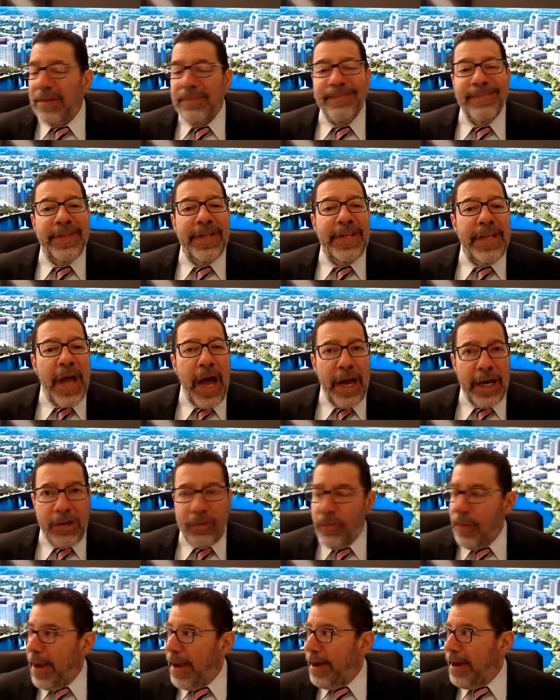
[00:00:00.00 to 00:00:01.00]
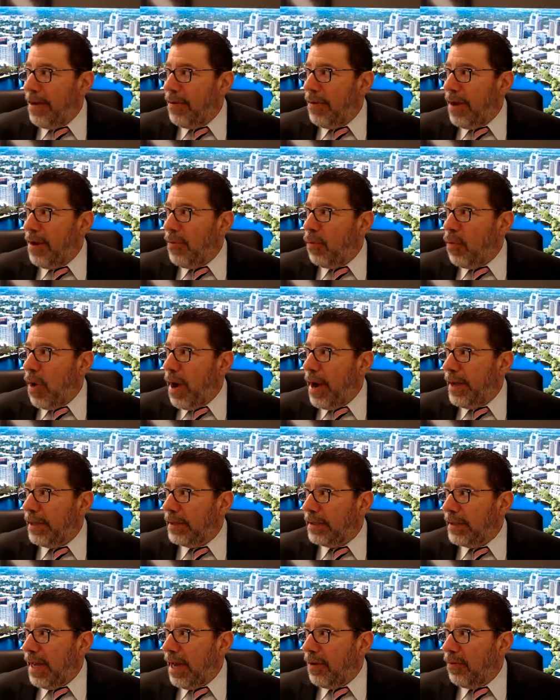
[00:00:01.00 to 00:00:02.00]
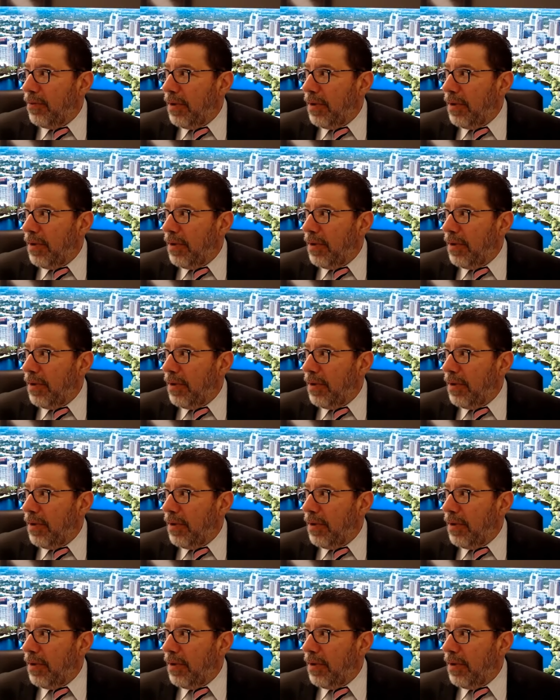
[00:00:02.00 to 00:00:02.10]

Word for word: not great. And, and why is that?